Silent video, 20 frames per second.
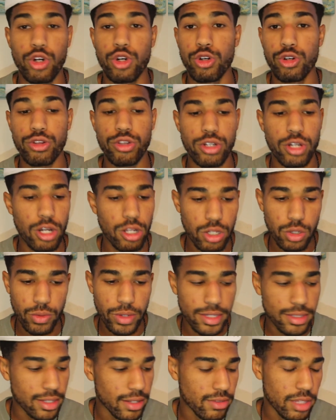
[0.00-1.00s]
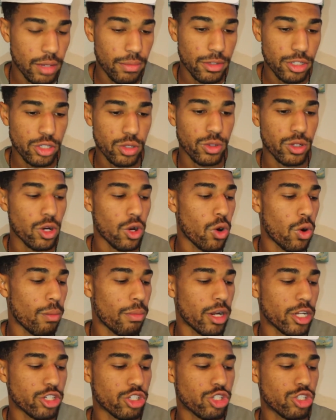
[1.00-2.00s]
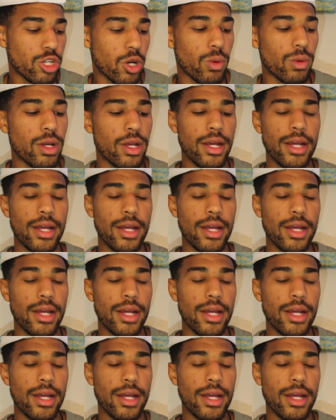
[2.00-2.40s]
earth colorways that they've been doing a whole bunch. So